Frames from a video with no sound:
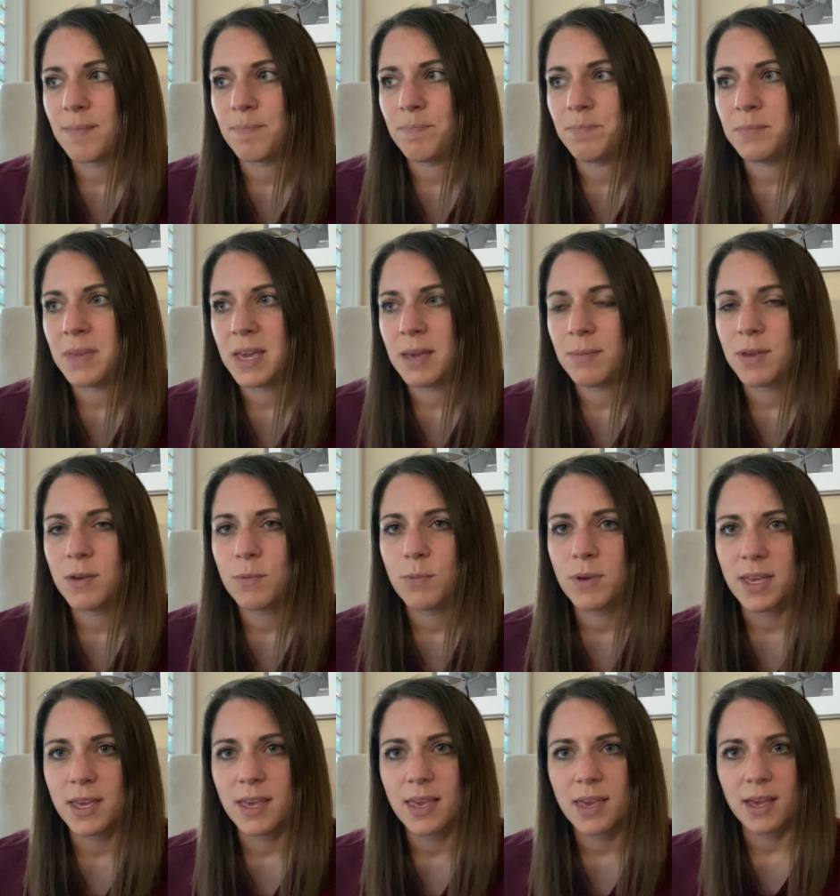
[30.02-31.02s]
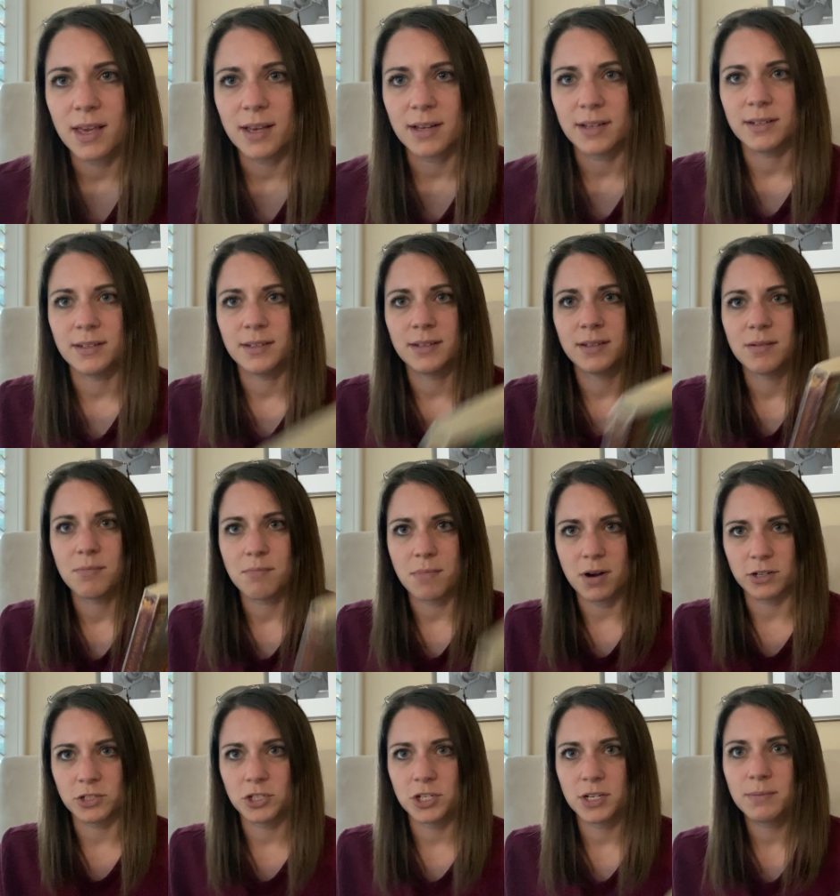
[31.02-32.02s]
maybe we can
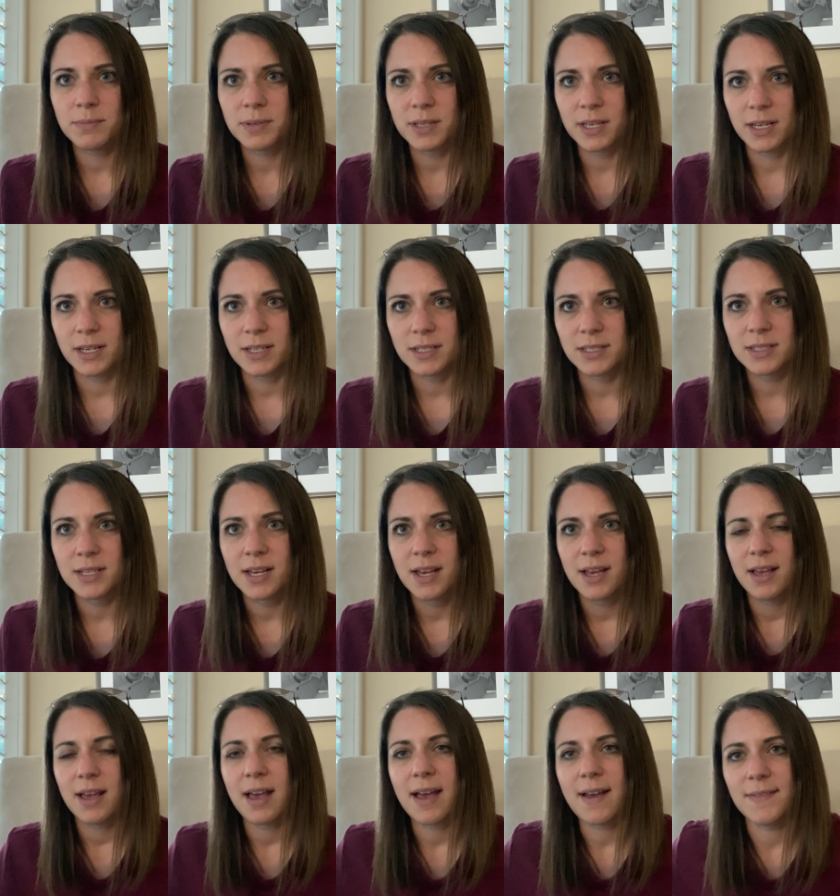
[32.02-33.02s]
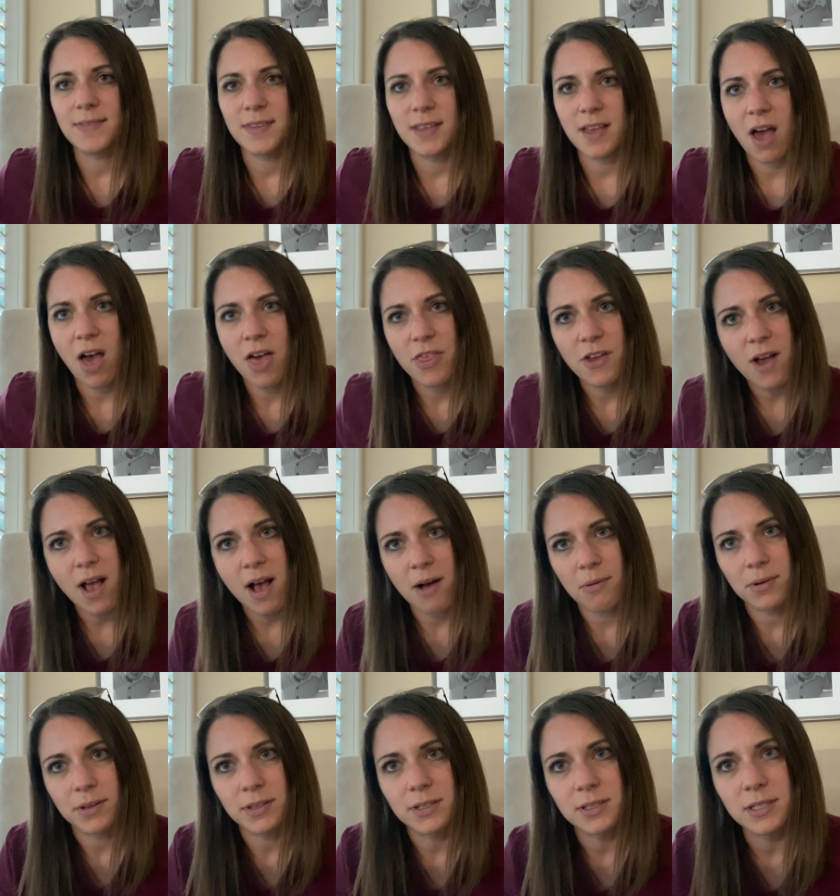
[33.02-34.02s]
march in place and the other
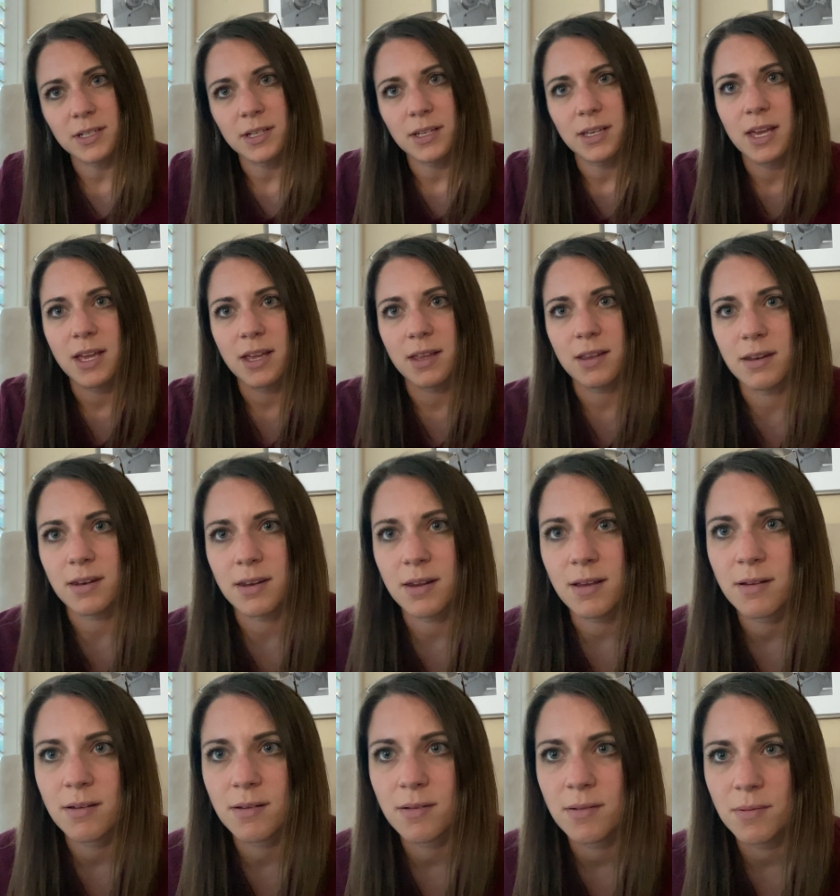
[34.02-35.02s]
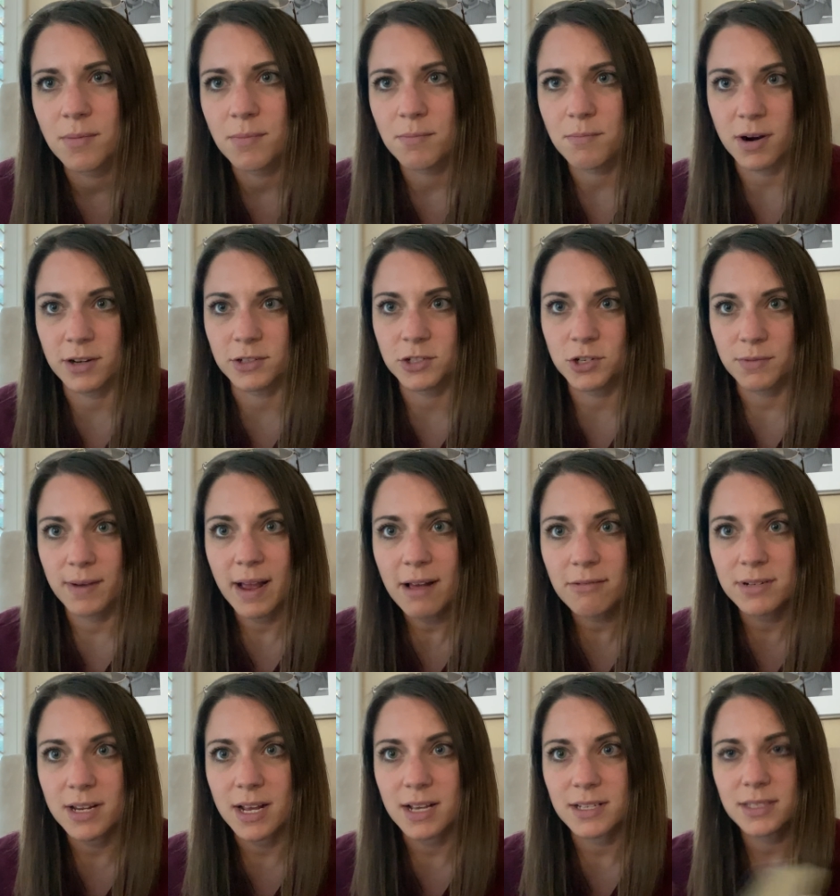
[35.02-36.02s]
owls can march
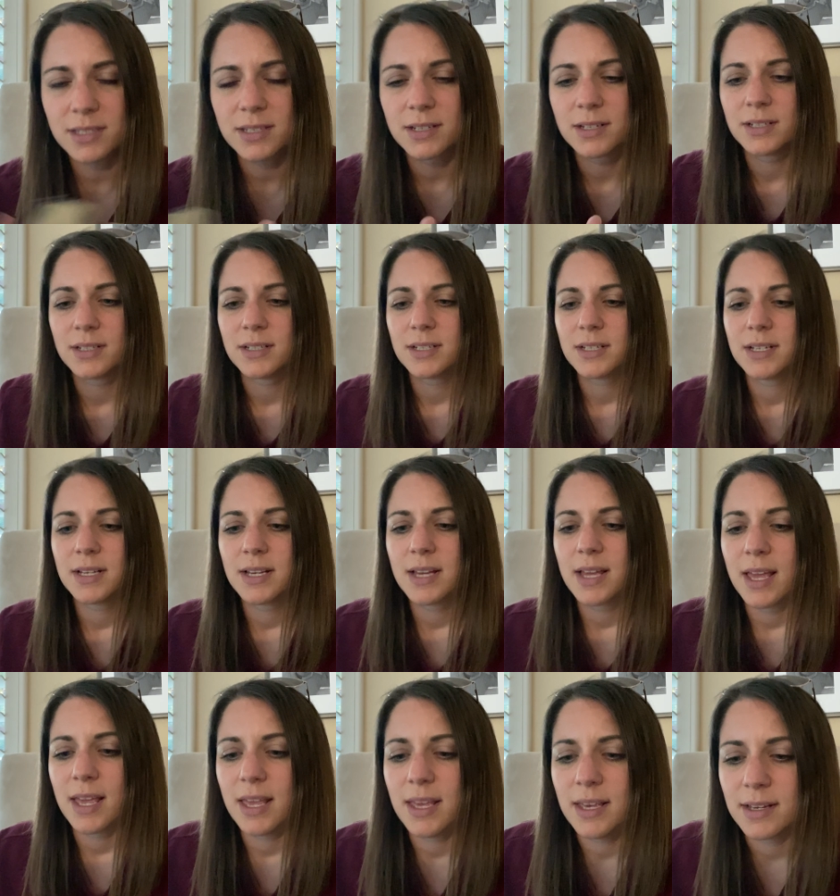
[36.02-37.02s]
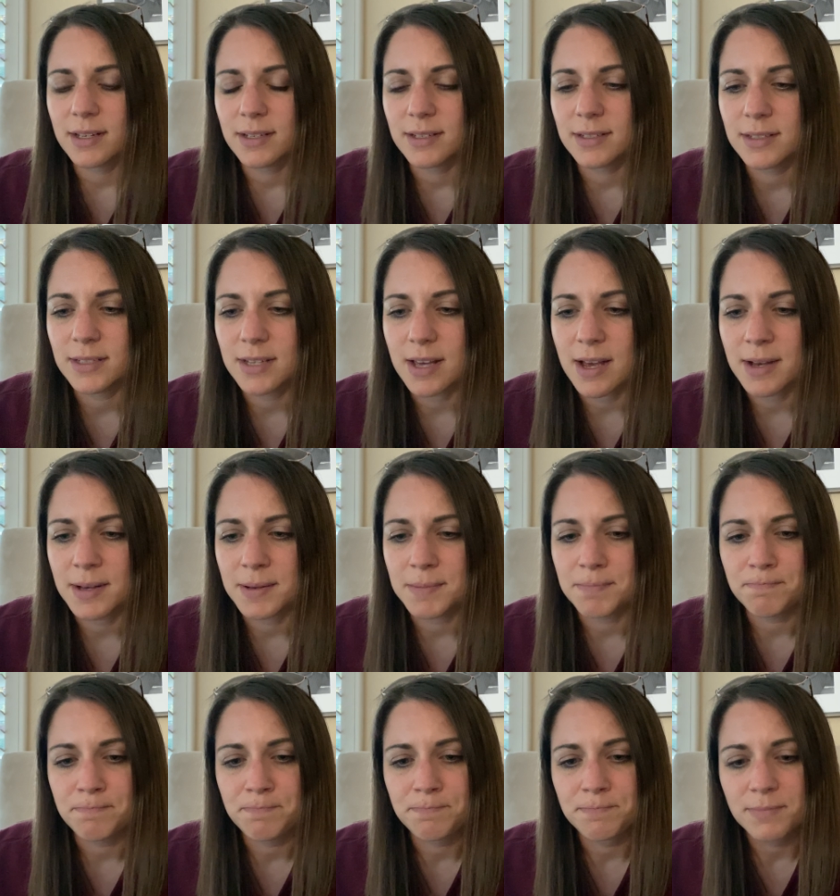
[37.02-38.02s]
around us.
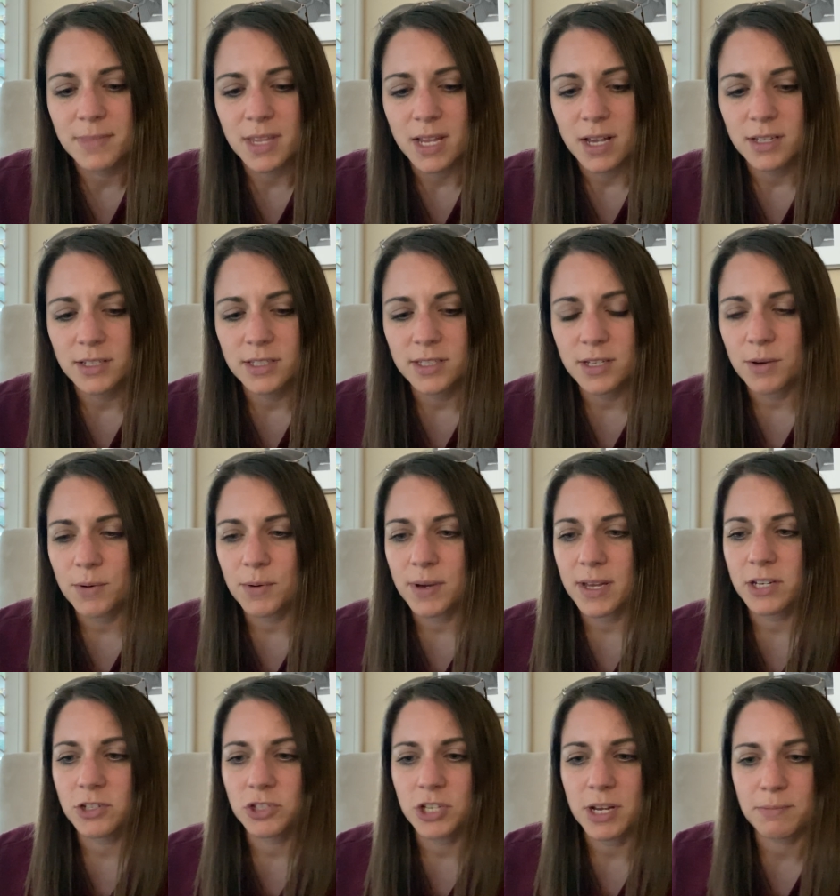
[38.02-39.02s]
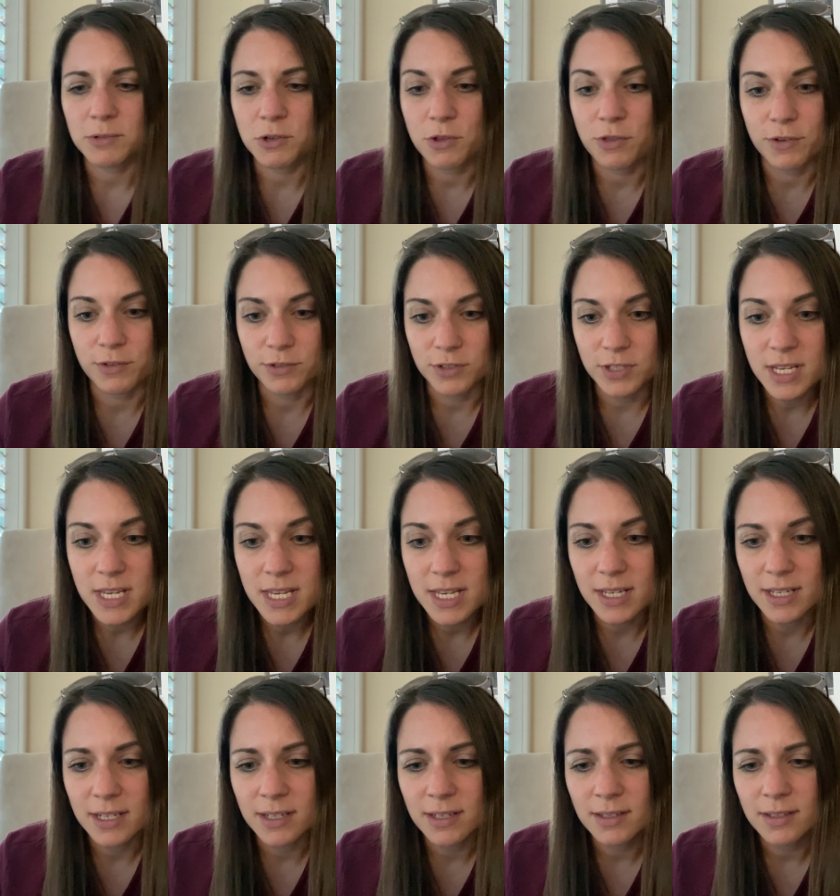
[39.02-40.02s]
And so in chapter
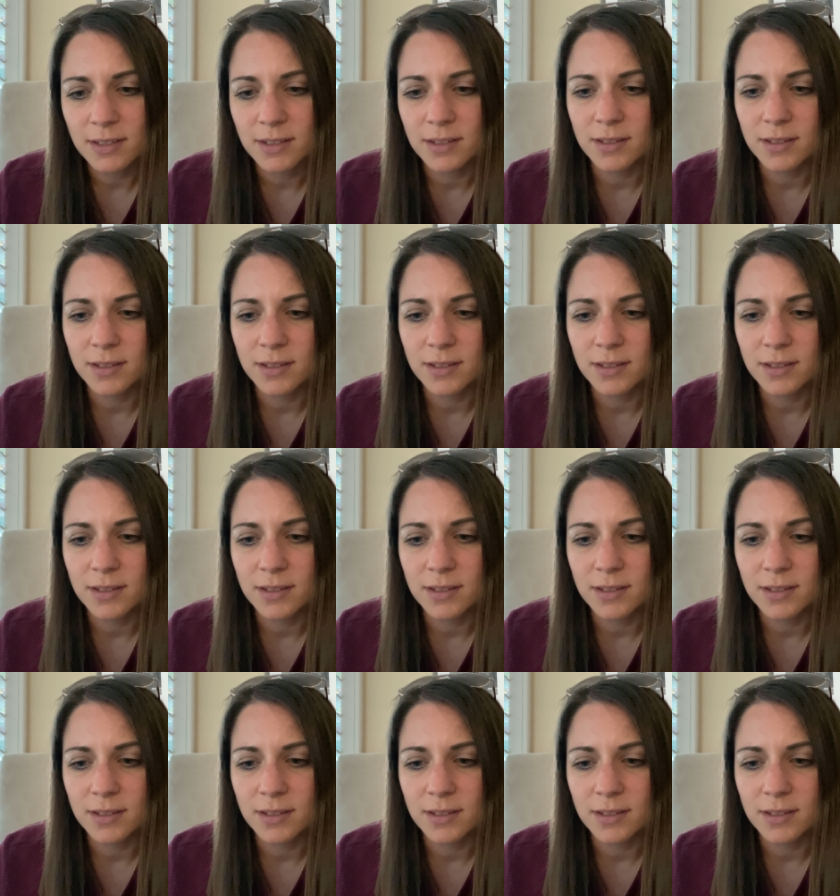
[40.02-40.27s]
12,